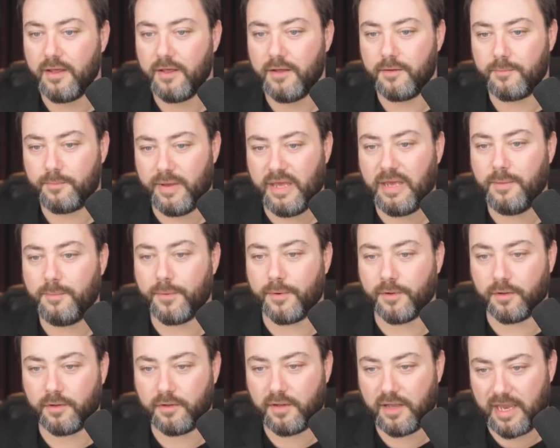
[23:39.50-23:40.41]

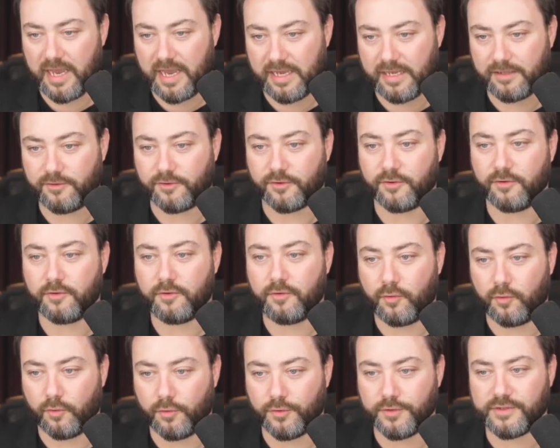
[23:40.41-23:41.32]
People handle
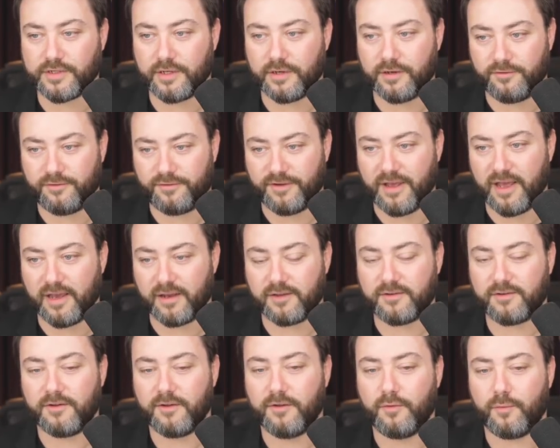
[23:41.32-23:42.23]
cause and
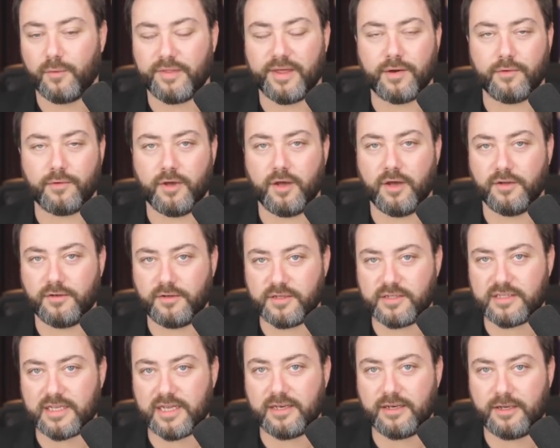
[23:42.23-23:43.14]
effect without
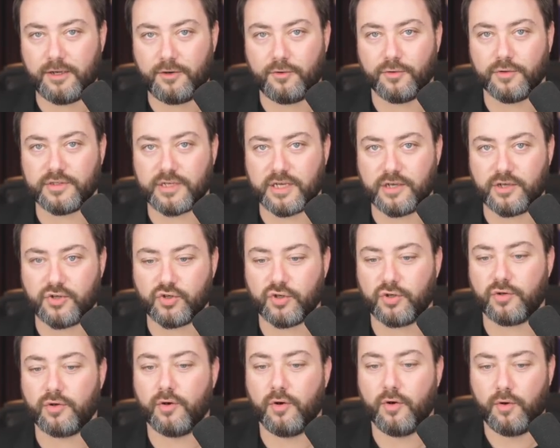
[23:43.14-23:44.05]
understanding
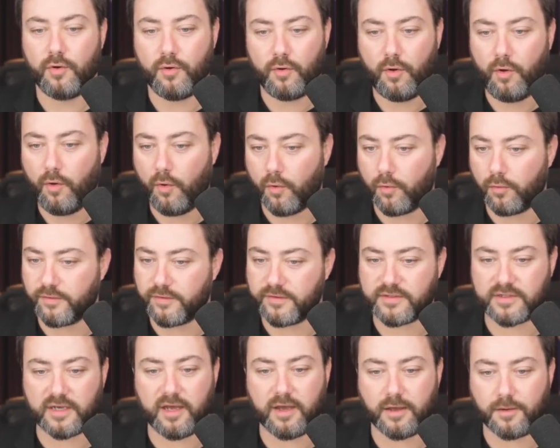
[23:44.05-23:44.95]
causation all the
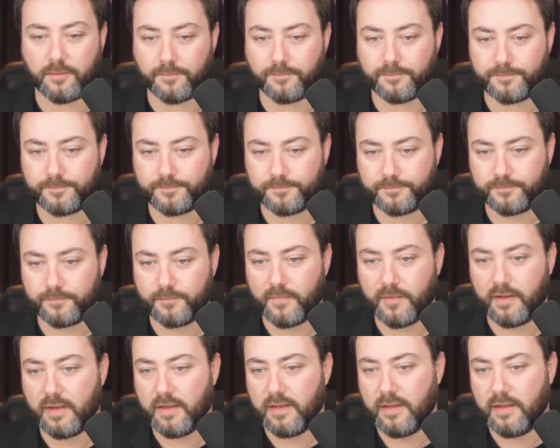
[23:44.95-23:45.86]
time.
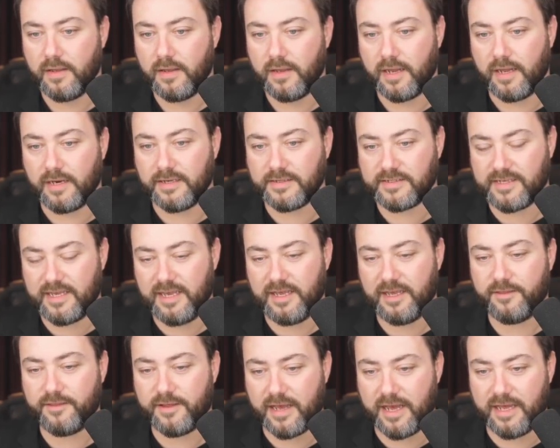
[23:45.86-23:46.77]
And it's
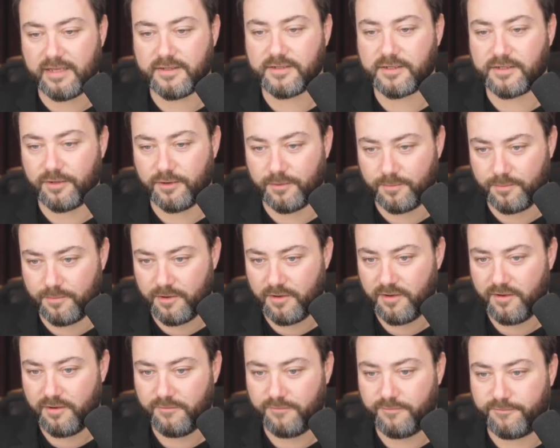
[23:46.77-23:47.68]
here that Anscombe
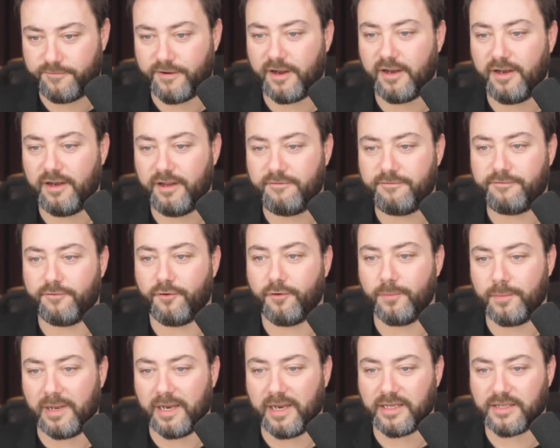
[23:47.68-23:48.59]
finally
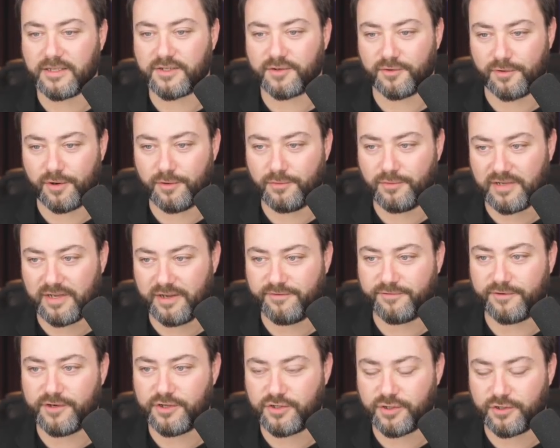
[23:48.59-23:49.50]
formulates her own
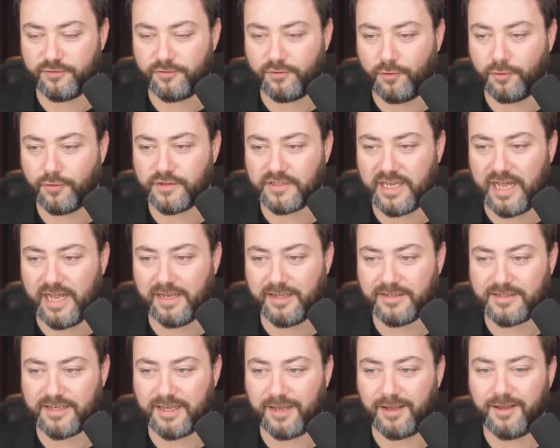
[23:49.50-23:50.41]
definition of
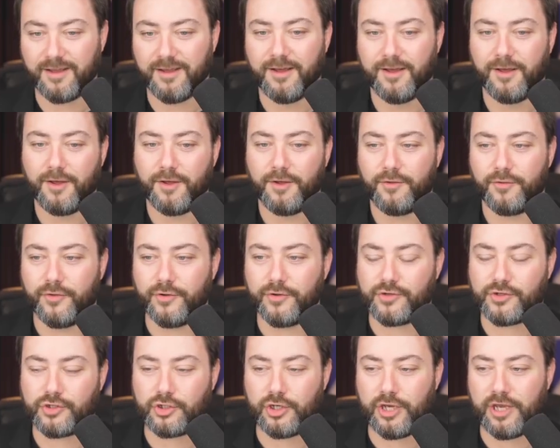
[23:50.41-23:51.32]
causality
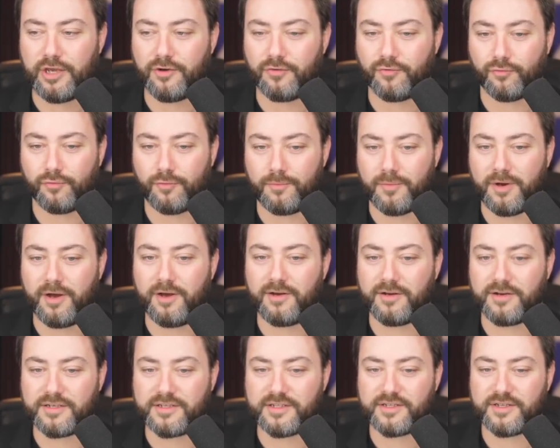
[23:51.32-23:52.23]
that she
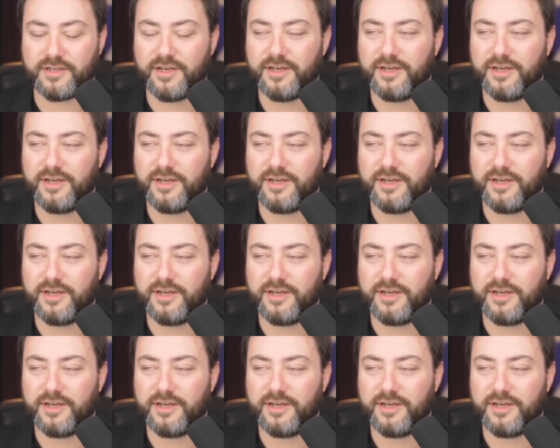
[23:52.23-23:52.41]
remarks